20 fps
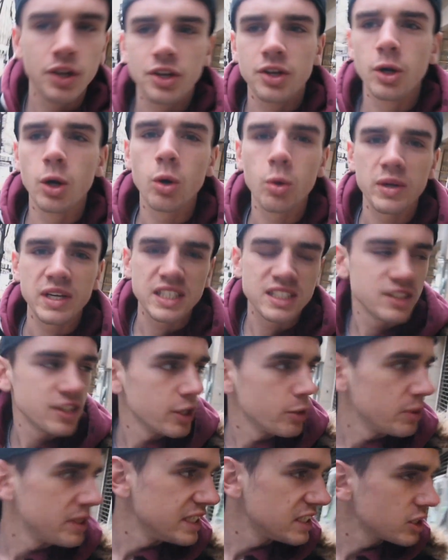You know what we need to
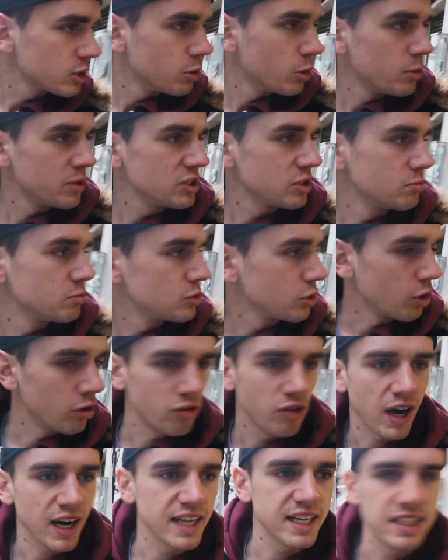do? We need to come up with some sort
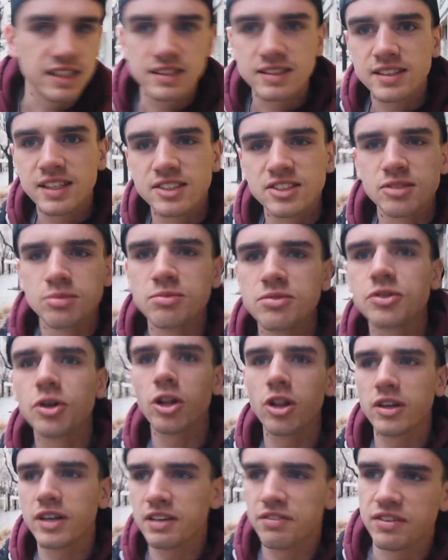of ranking system for
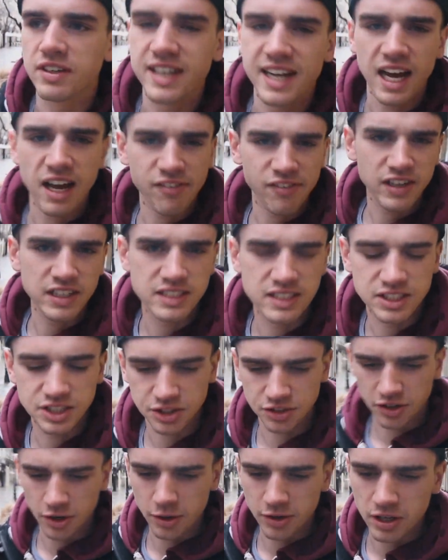all the different cafes in
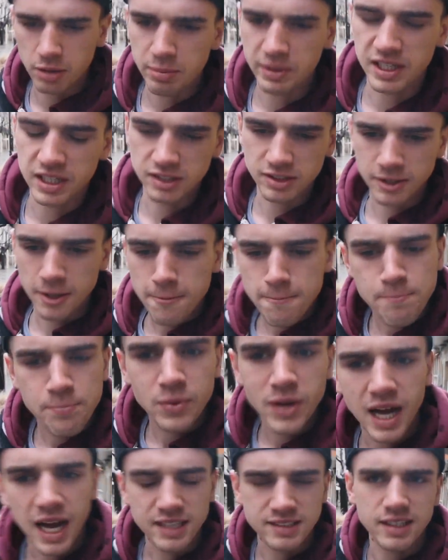Girona because
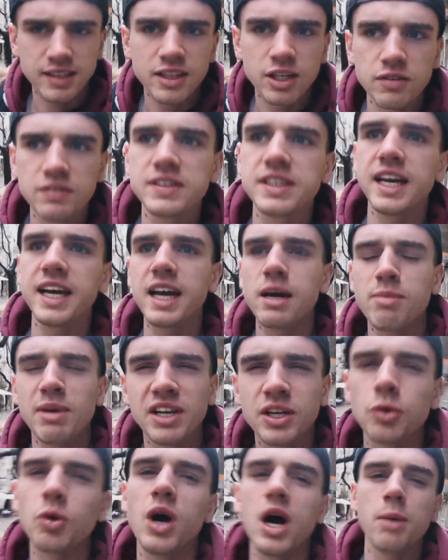I said the other day, I
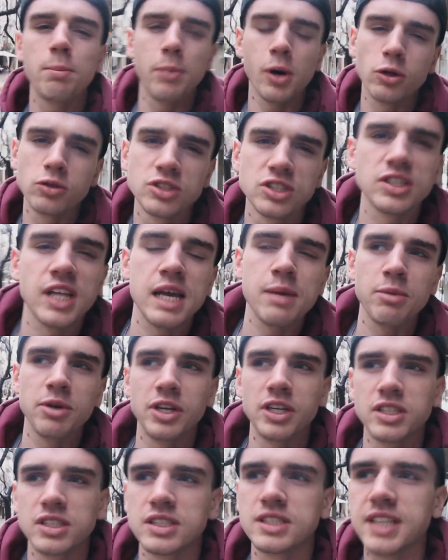made quite a bold
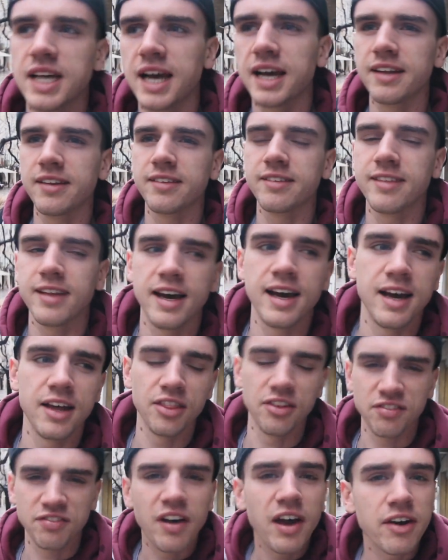statement and said
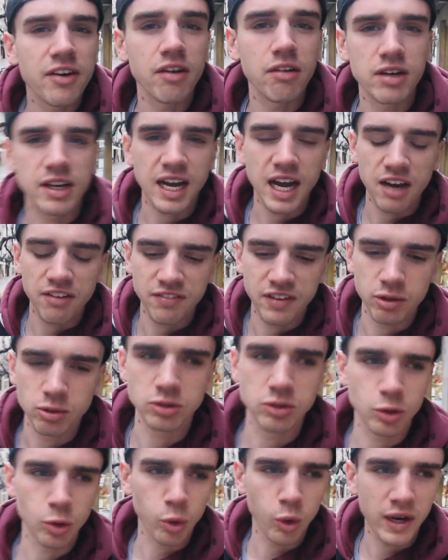that the Federal Cafe
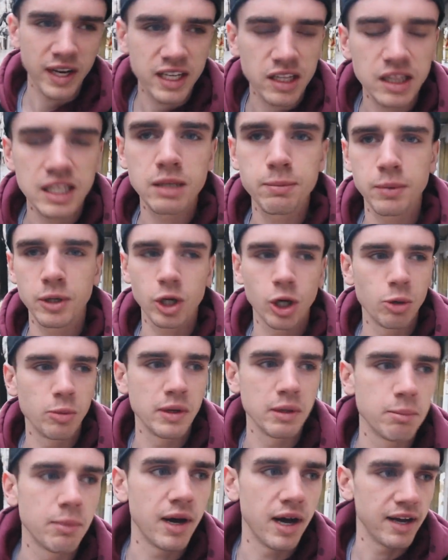was quickly
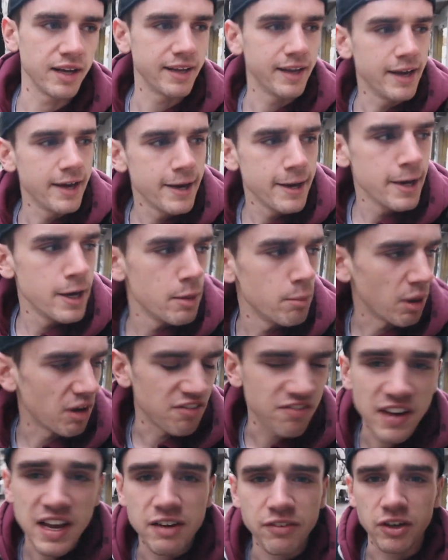becoming my my
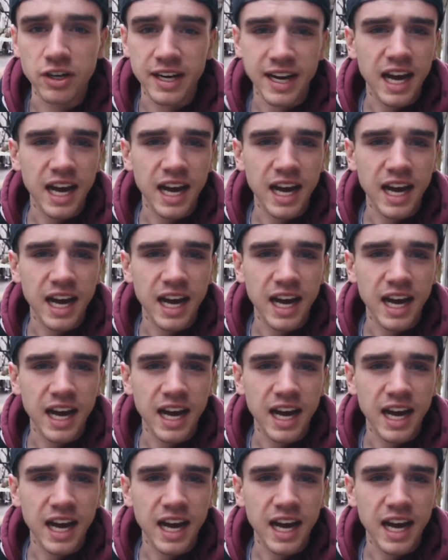favourite